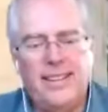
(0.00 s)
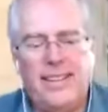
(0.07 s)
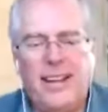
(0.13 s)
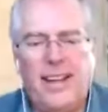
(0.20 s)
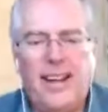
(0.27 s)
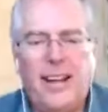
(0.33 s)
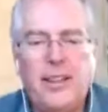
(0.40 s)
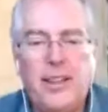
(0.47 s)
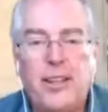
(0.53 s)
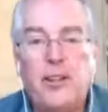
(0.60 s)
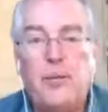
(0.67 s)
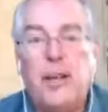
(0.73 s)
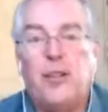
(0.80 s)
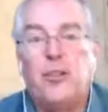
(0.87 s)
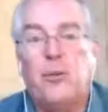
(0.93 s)
and I think you
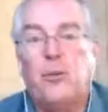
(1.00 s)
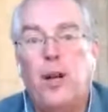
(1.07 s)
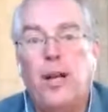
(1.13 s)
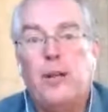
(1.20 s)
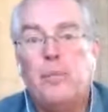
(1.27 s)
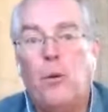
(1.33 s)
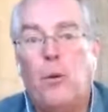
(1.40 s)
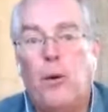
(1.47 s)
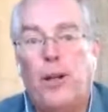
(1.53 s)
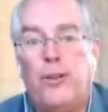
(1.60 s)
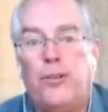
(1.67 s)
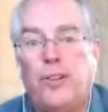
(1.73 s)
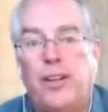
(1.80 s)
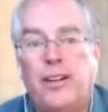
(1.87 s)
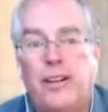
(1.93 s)
make some great
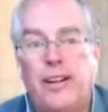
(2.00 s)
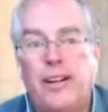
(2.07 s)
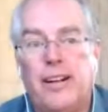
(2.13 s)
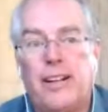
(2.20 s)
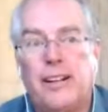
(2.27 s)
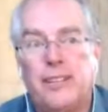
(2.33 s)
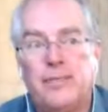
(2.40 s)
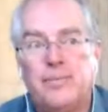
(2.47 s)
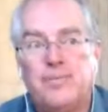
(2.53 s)
points there, Eric.